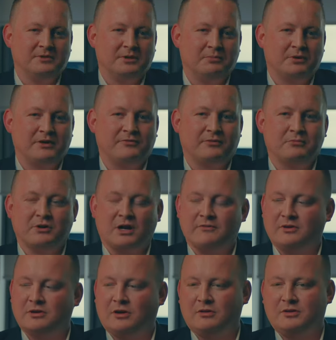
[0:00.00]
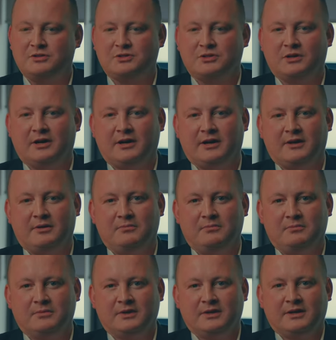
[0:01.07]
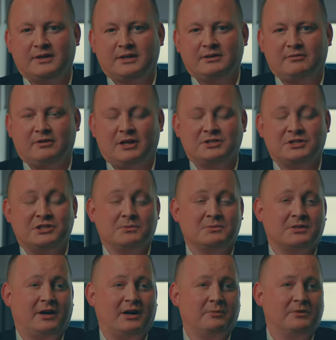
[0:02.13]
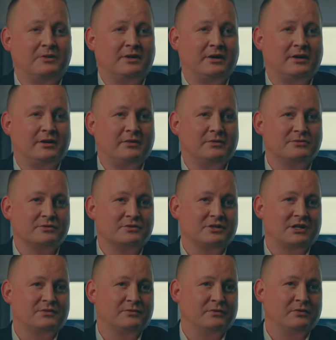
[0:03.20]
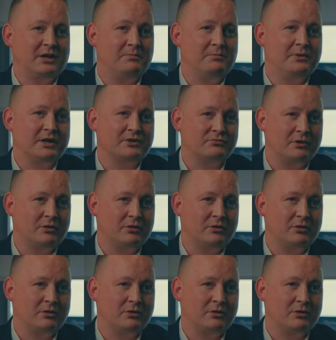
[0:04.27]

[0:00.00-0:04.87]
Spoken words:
The brief from Craven College, relationship started with a successful MPS